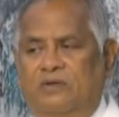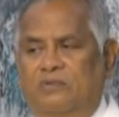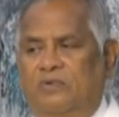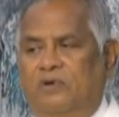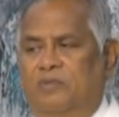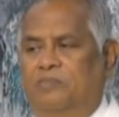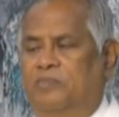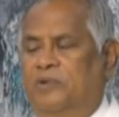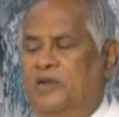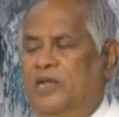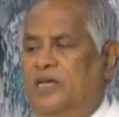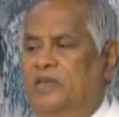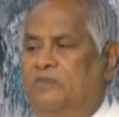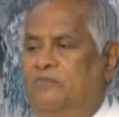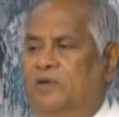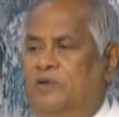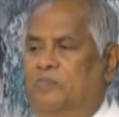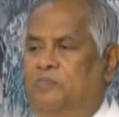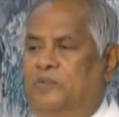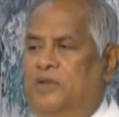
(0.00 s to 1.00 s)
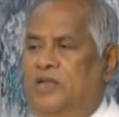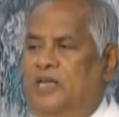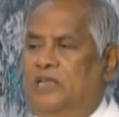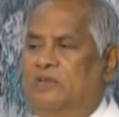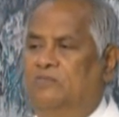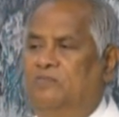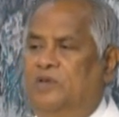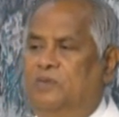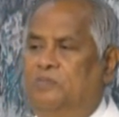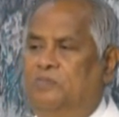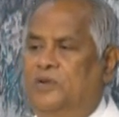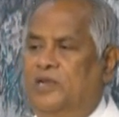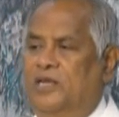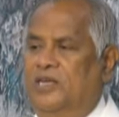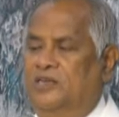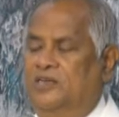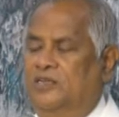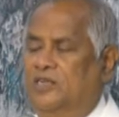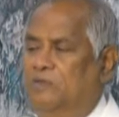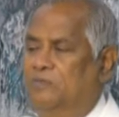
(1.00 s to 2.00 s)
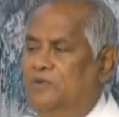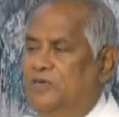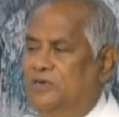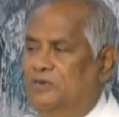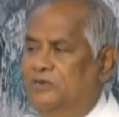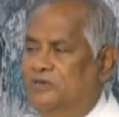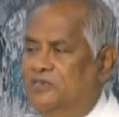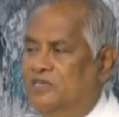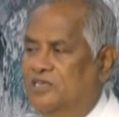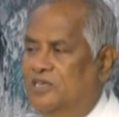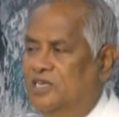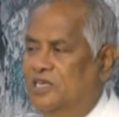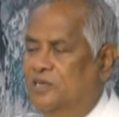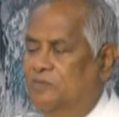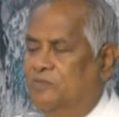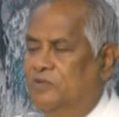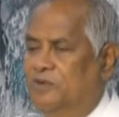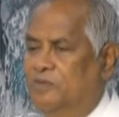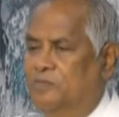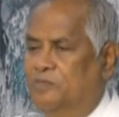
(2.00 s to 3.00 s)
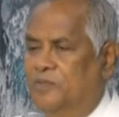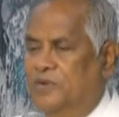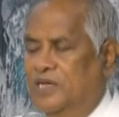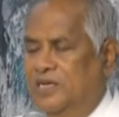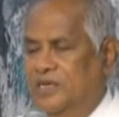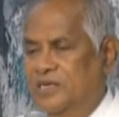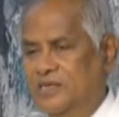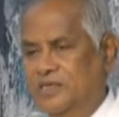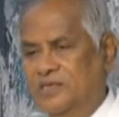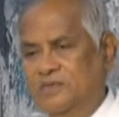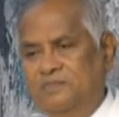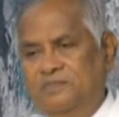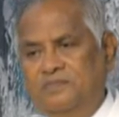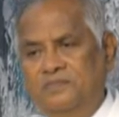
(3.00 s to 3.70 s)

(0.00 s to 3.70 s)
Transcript: We prayed, we prayed, we prayed till we could sleep. We prayed.